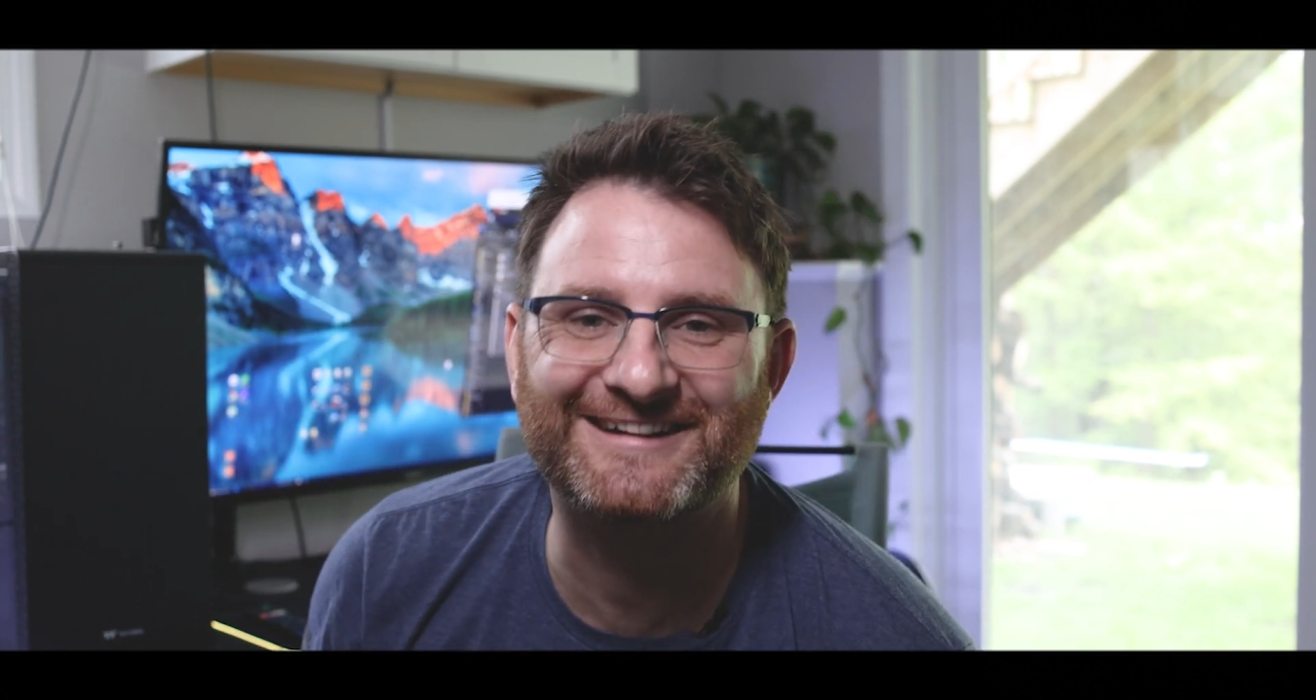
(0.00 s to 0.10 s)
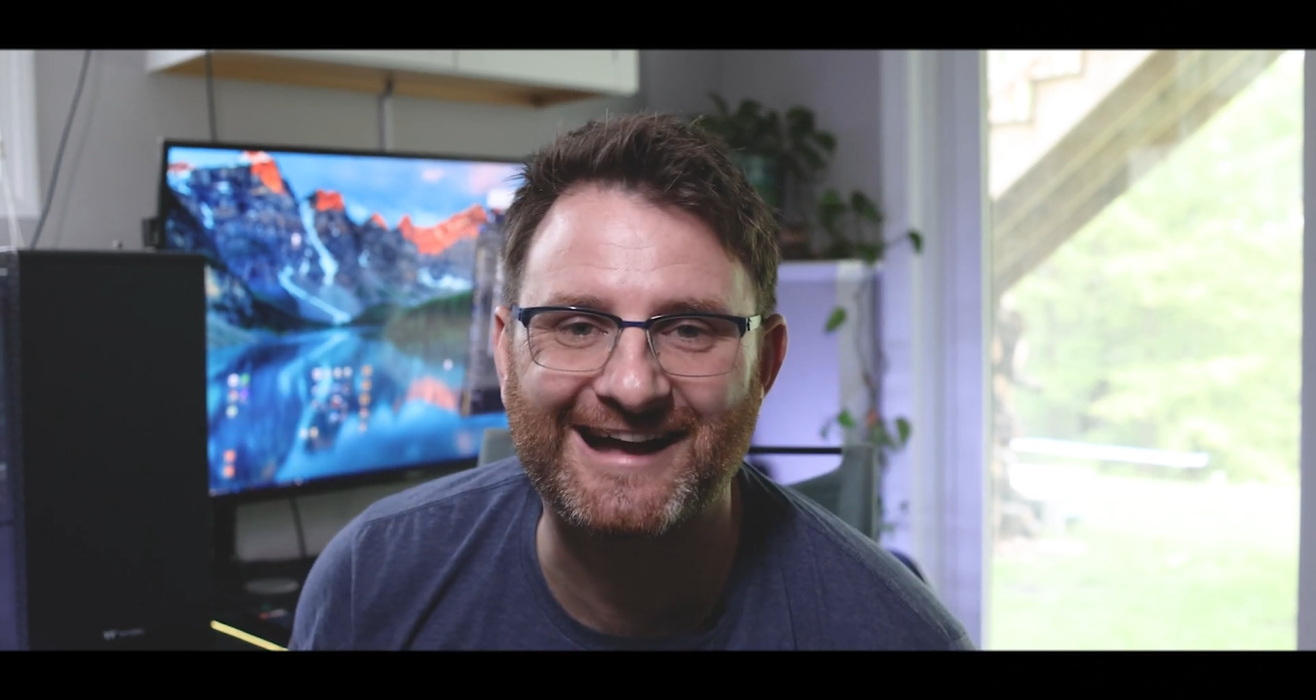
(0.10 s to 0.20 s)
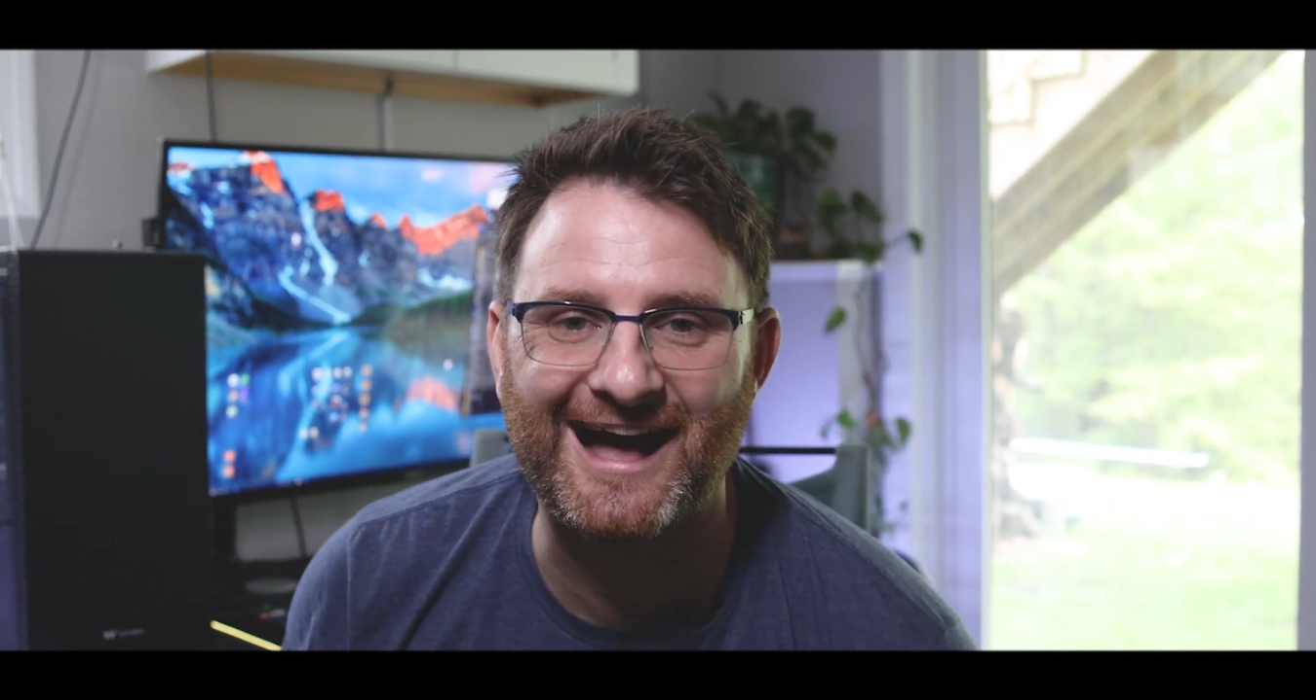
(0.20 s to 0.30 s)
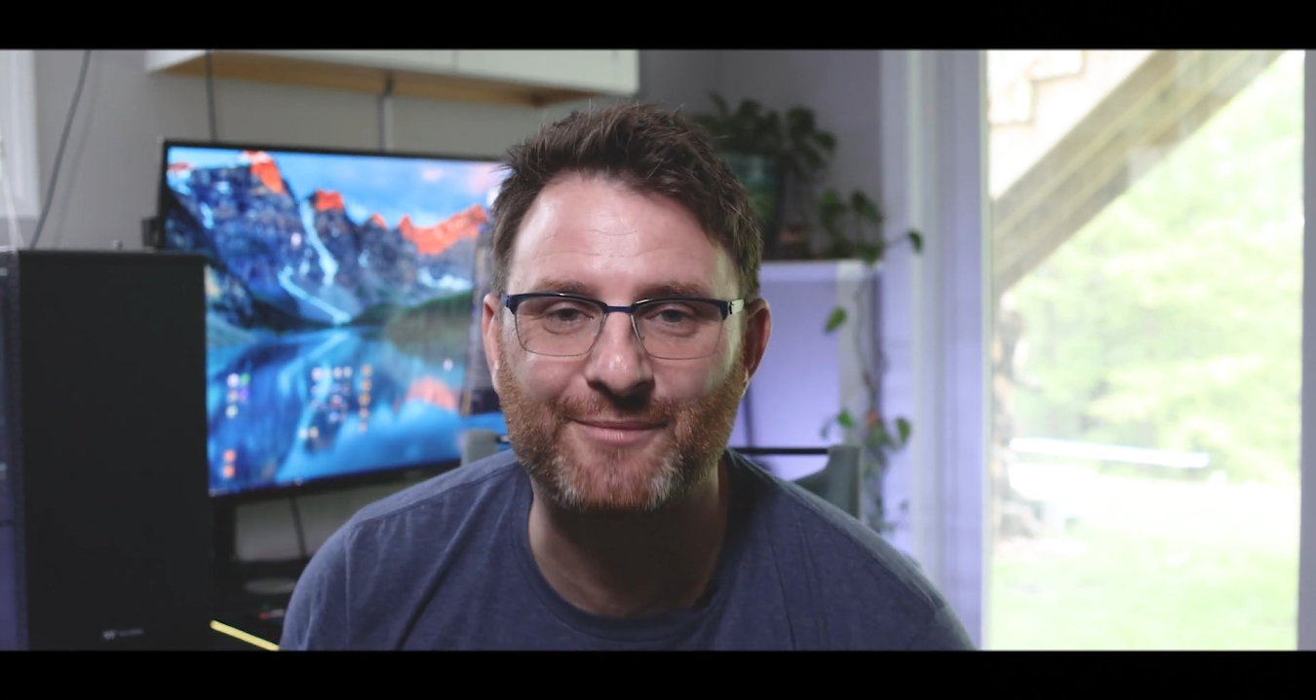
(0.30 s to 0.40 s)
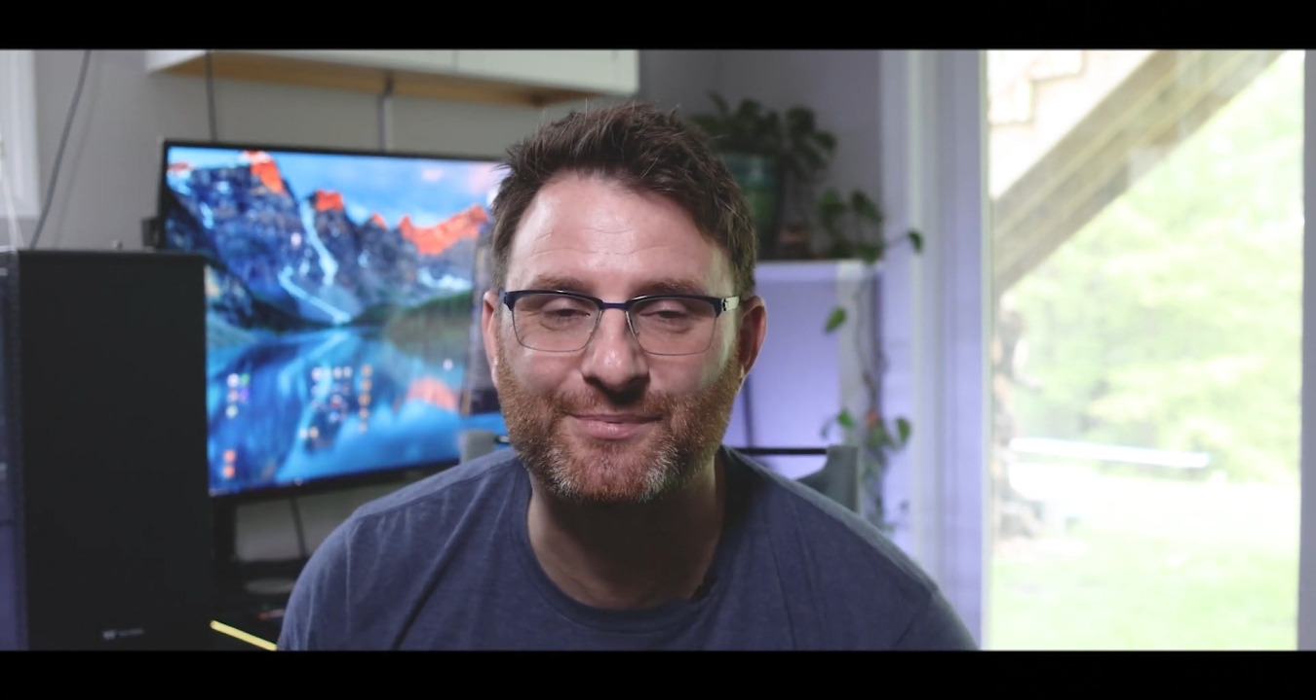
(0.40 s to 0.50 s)

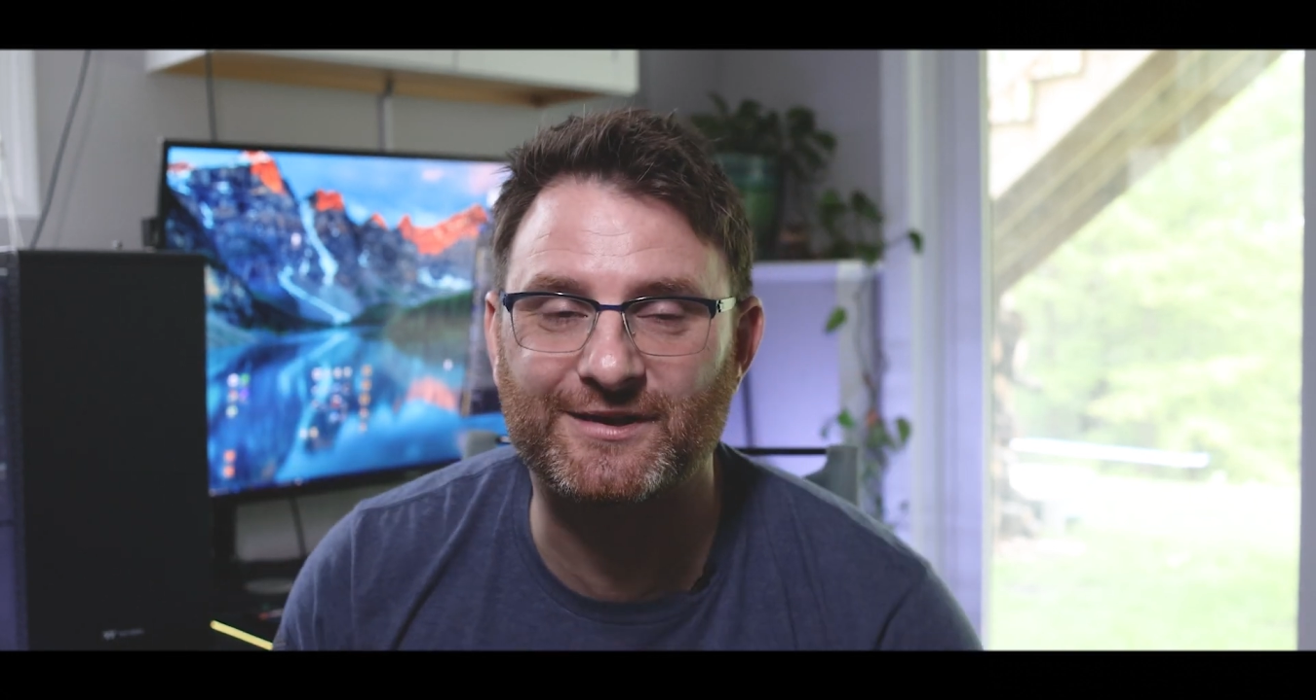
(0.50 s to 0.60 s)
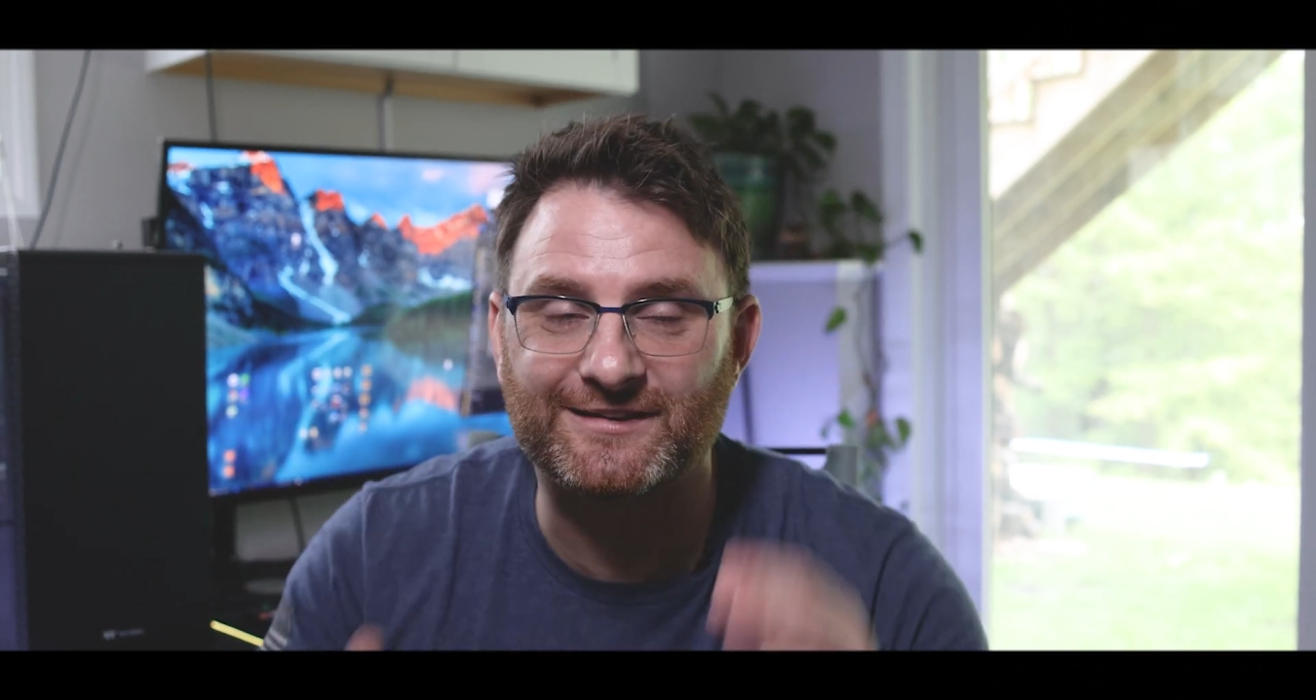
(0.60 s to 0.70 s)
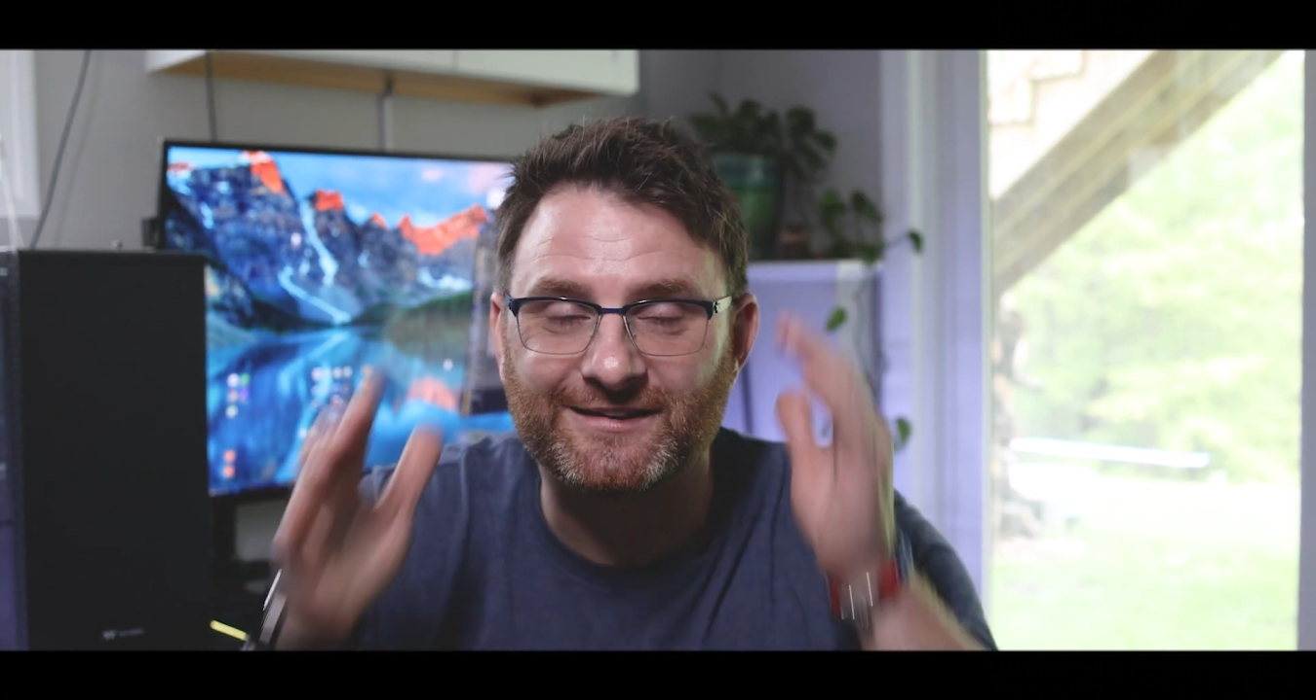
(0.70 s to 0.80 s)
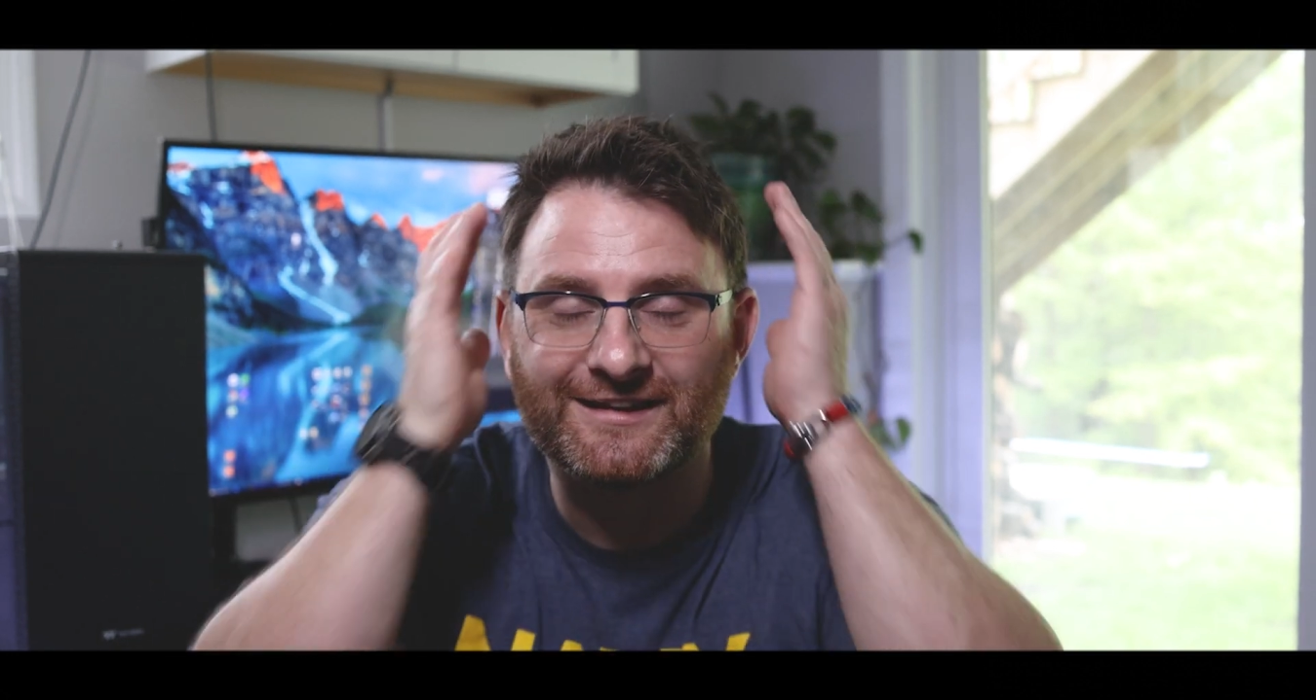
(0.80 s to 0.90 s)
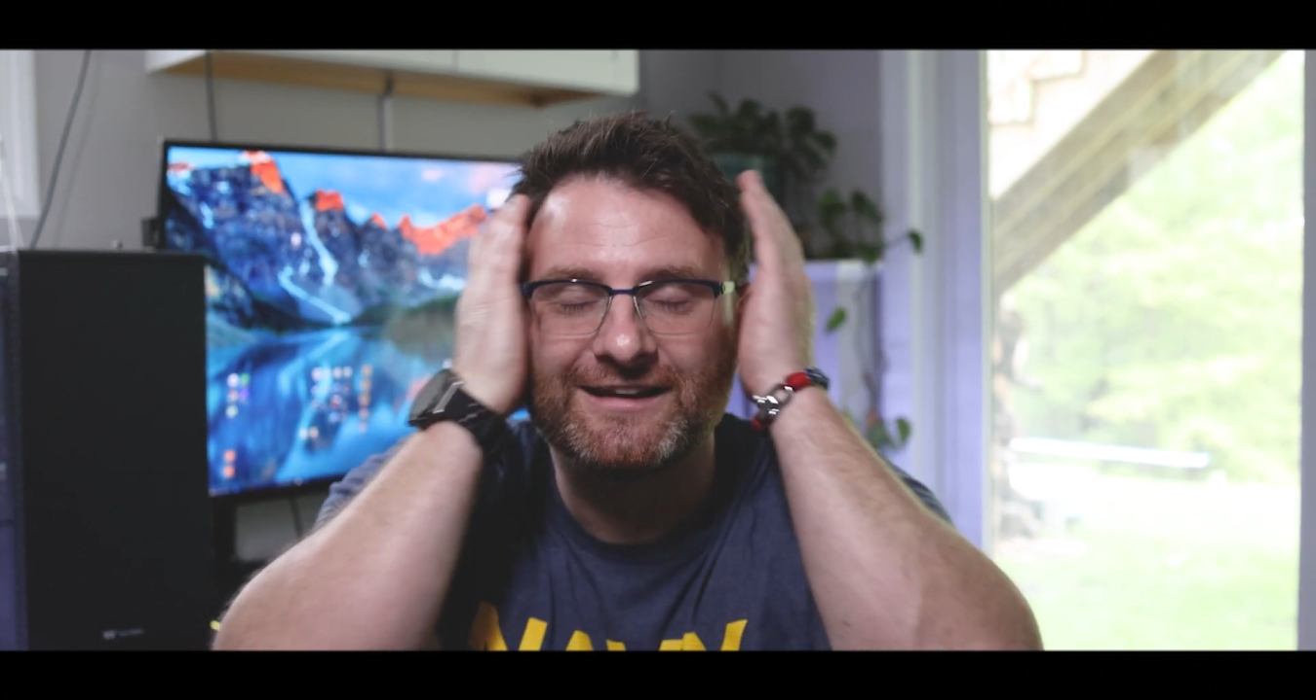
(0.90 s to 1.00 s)
copying.